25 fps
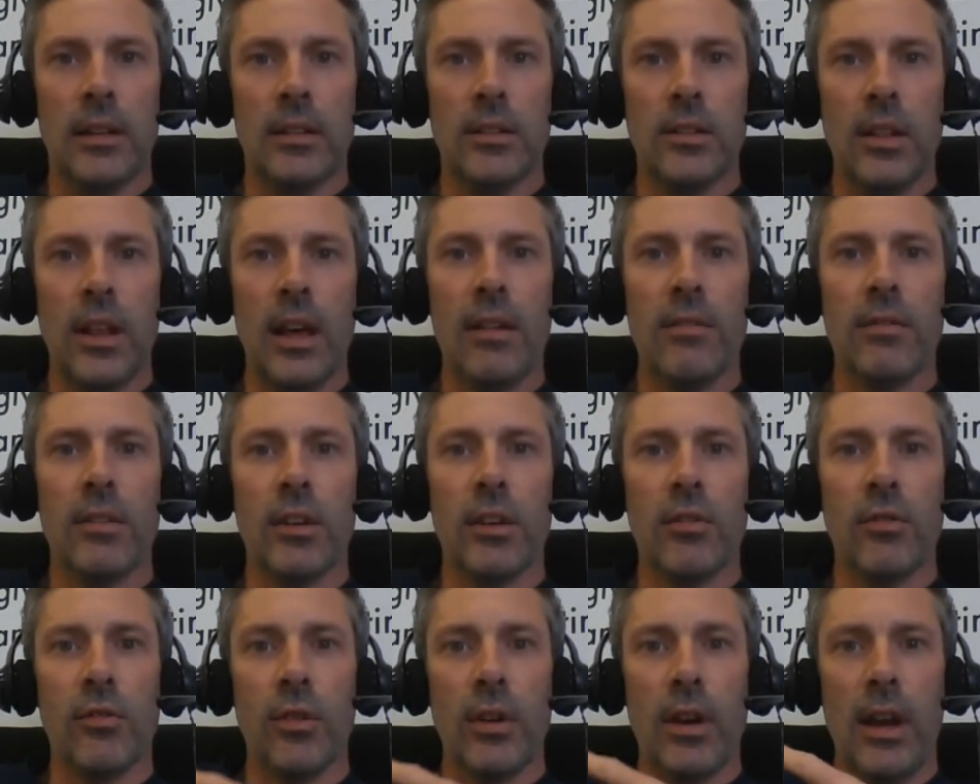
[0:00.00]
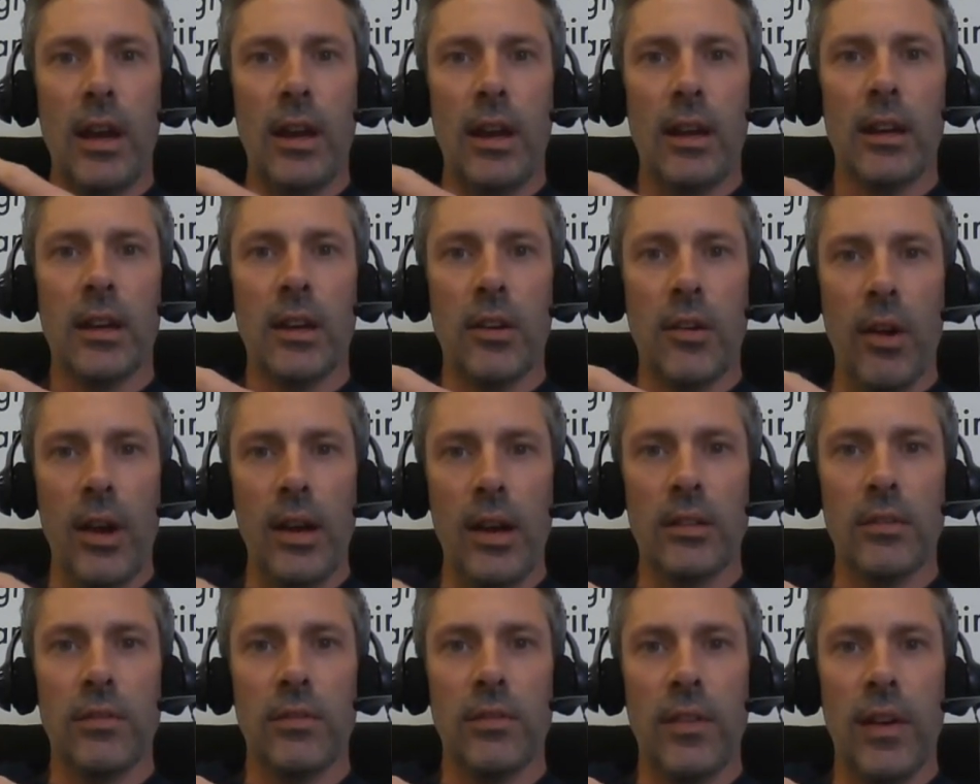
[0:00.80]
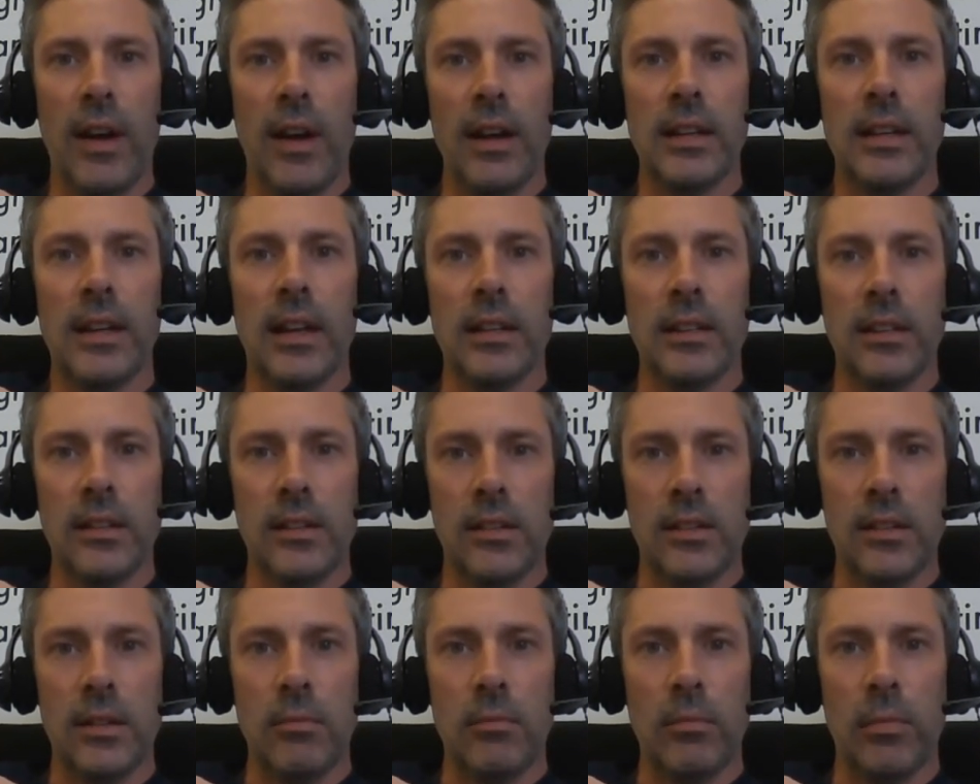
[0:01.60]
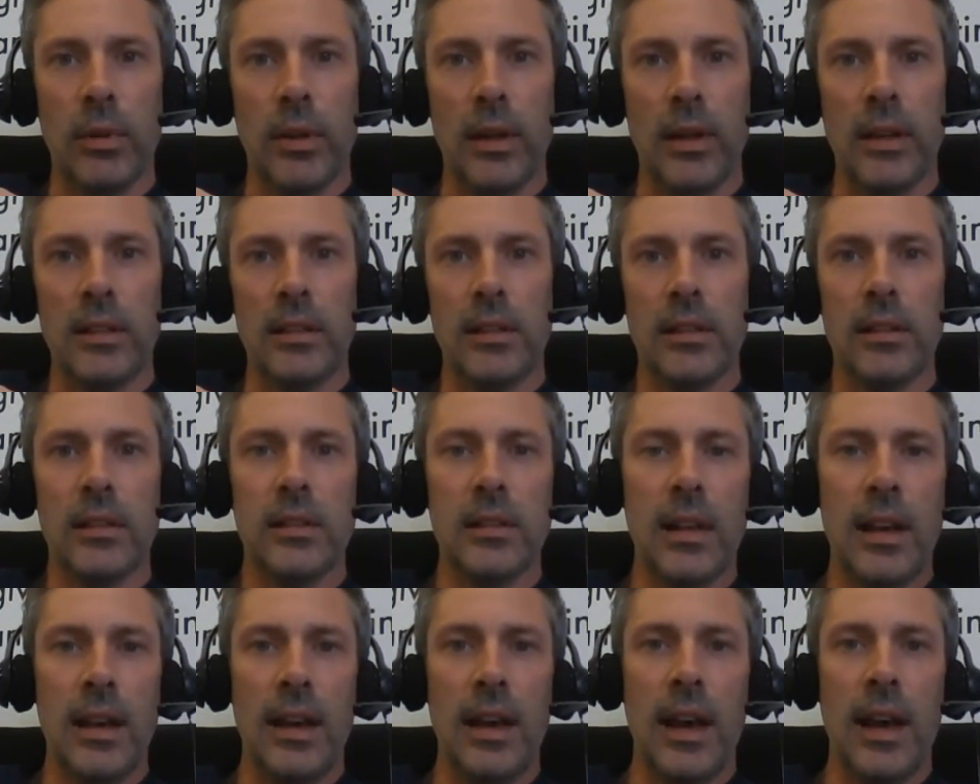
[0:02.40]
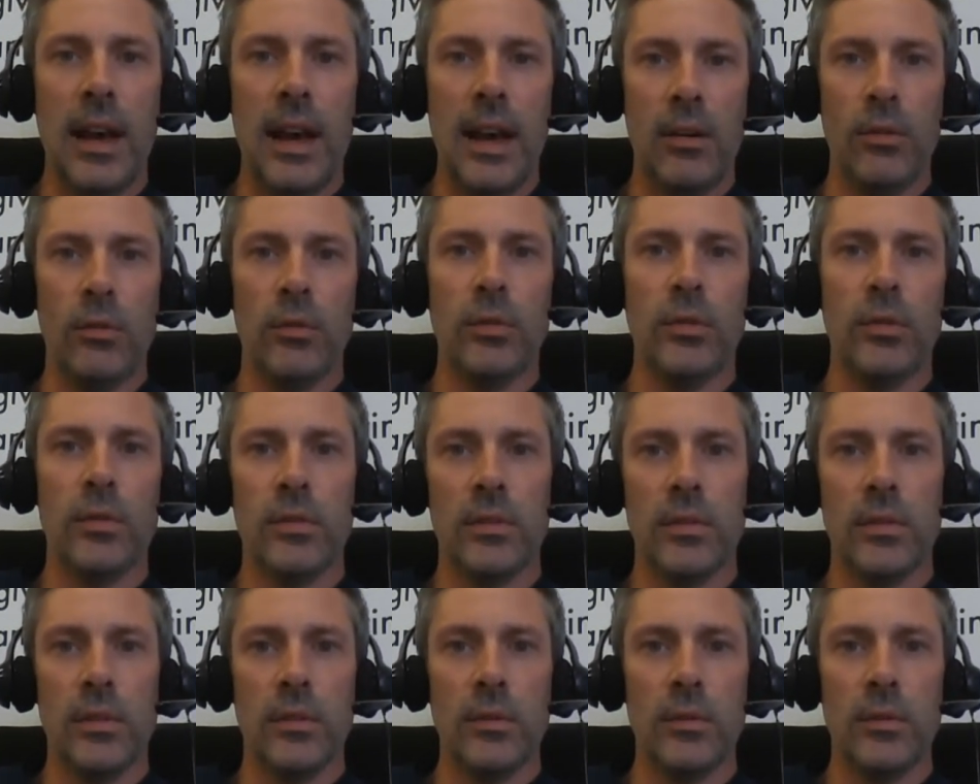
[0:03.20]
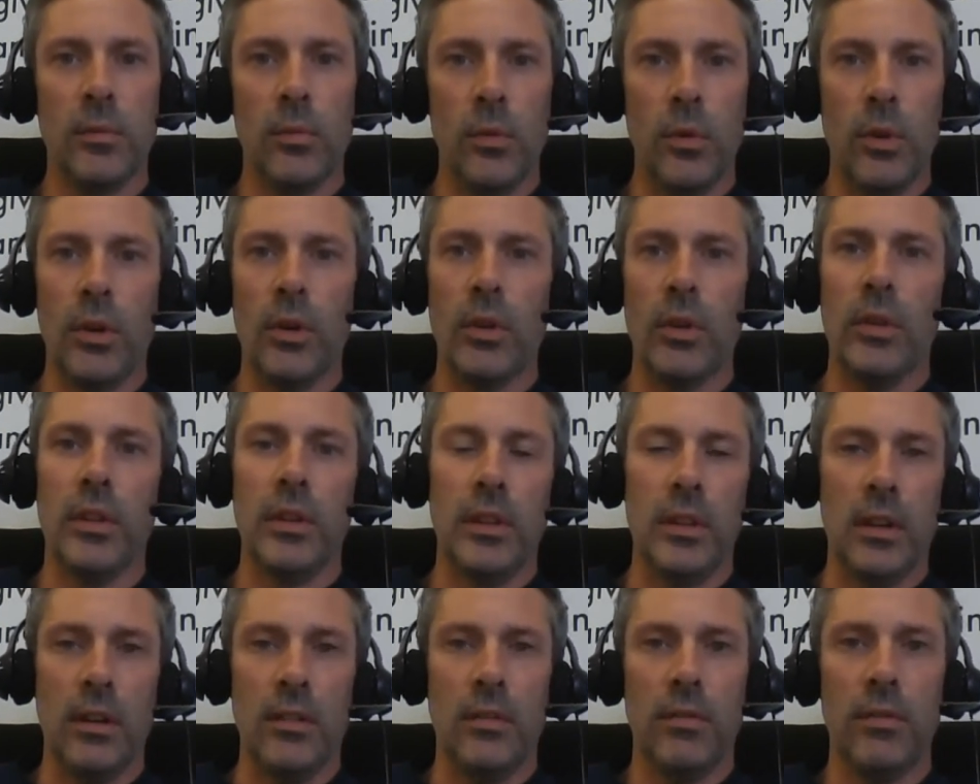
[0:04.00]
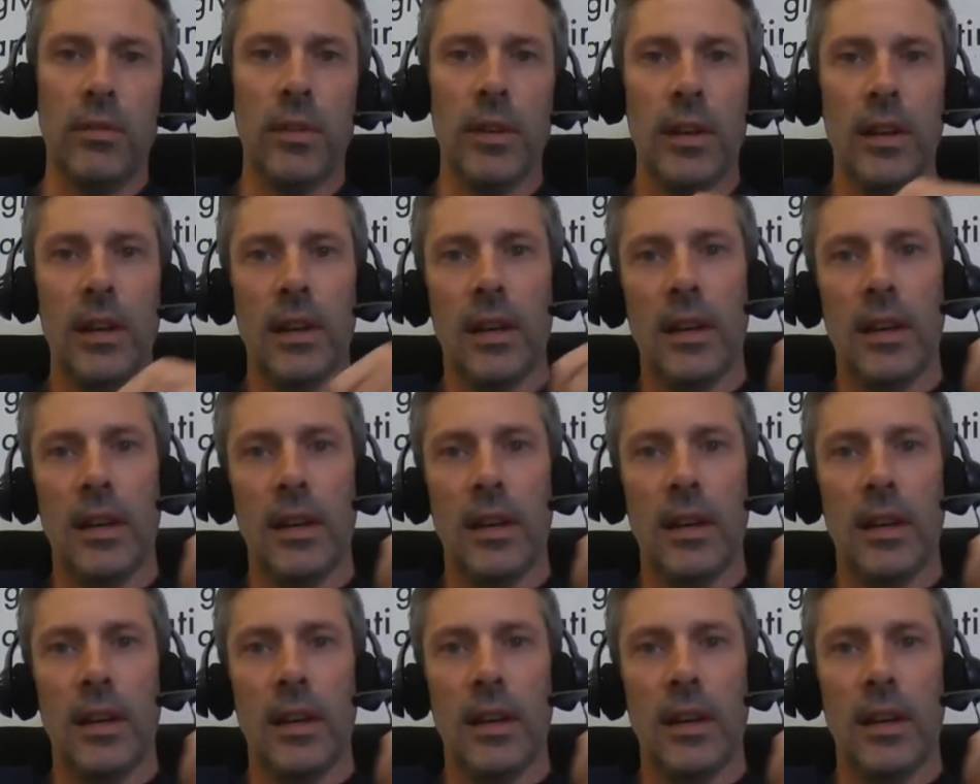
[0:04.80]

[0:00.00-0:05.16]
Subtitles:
Do they have the correct finances in place? Is their house worth enough?